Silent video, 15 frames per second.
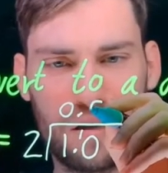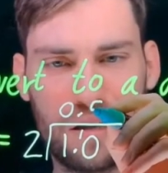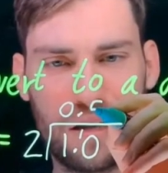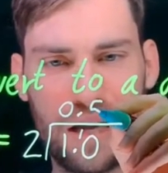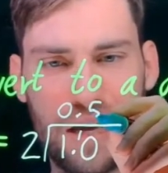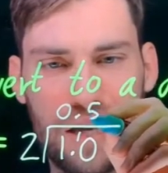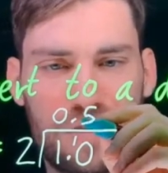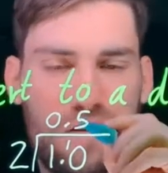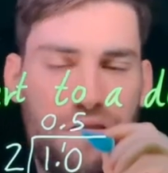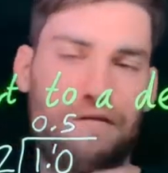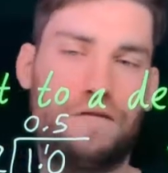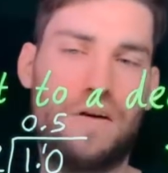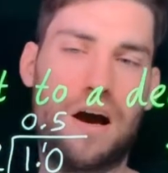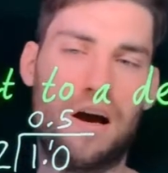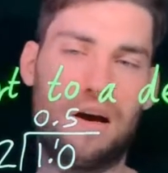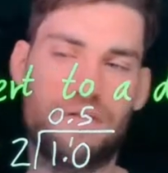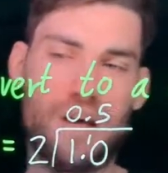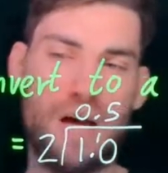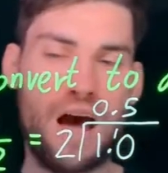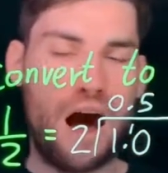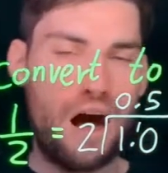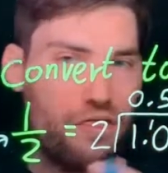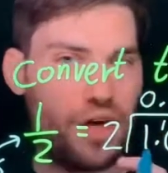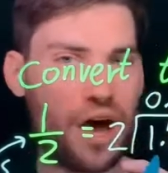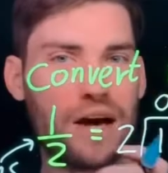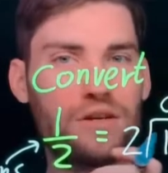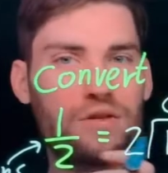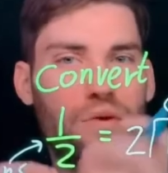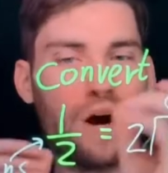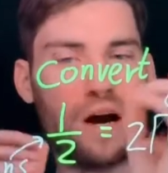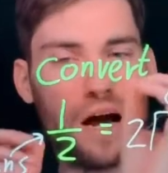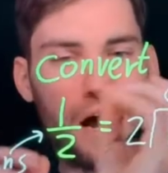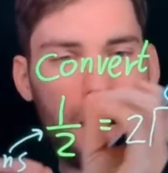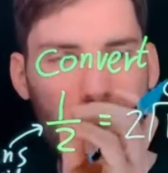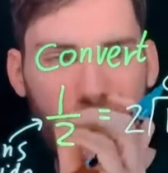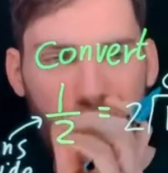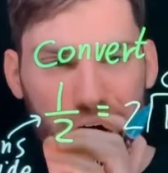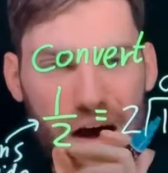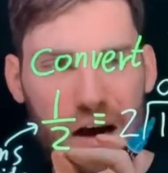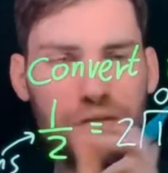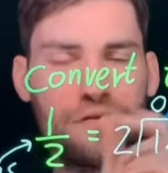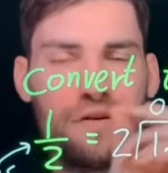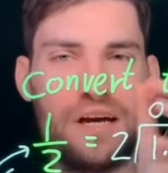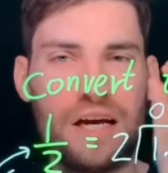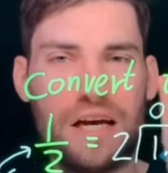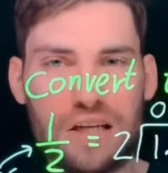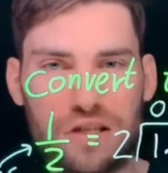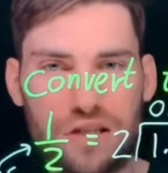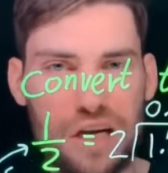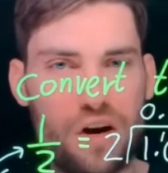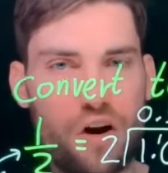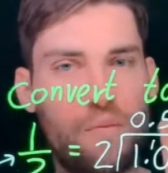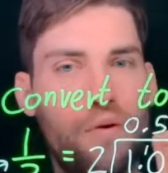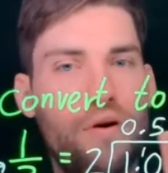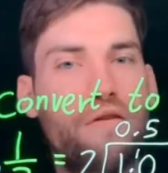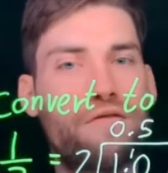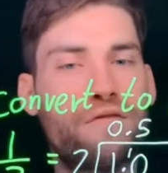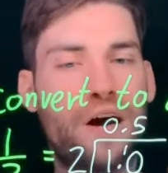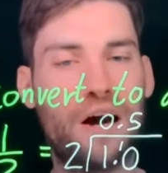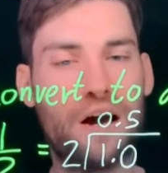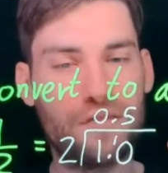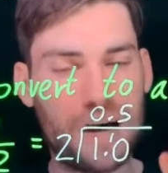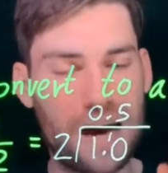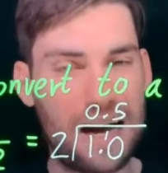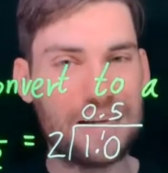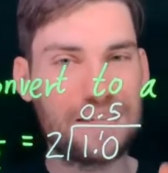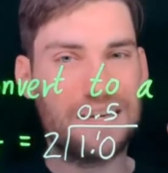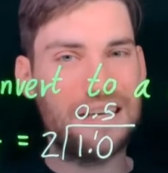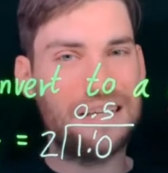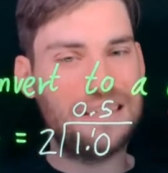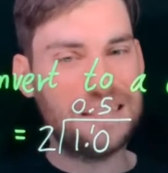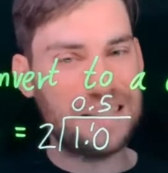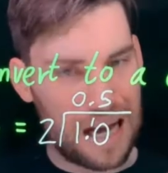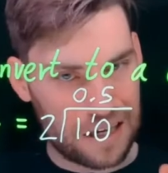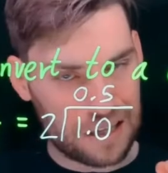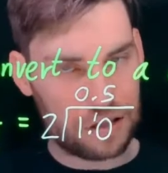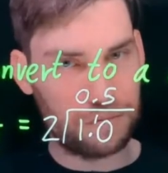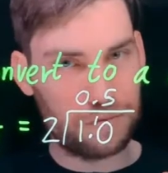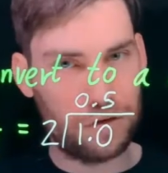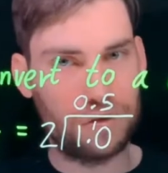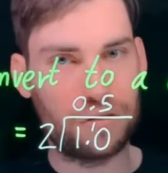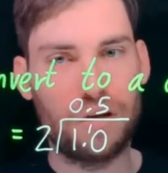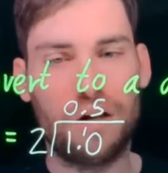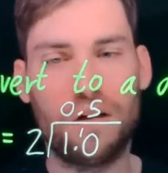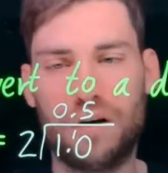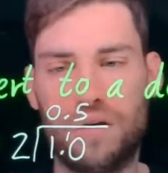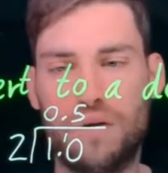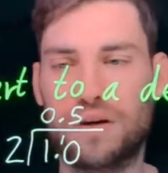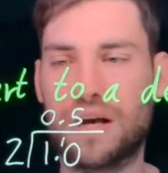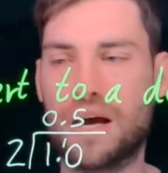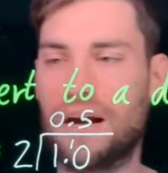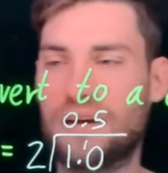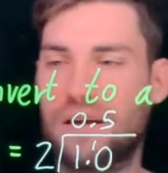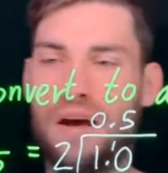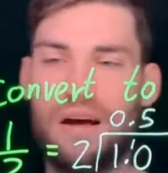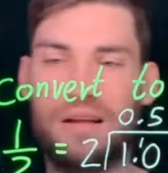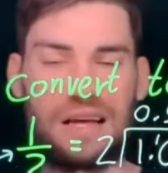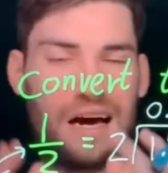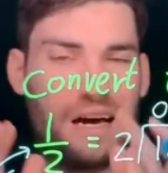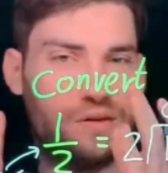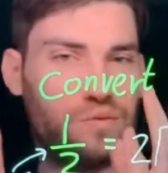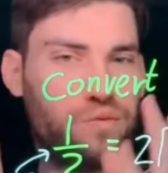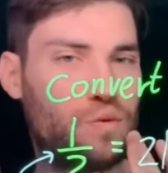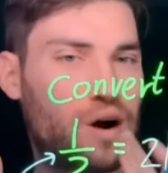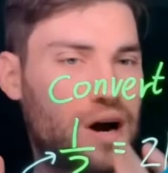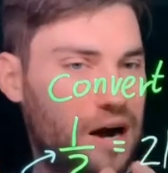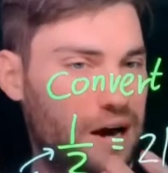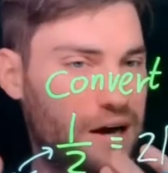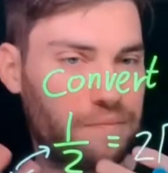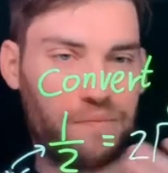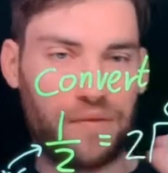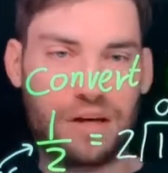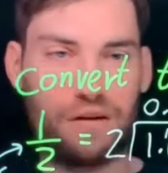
is 5. And that is why a half is 0.5 as a decimal. Okay, that is why it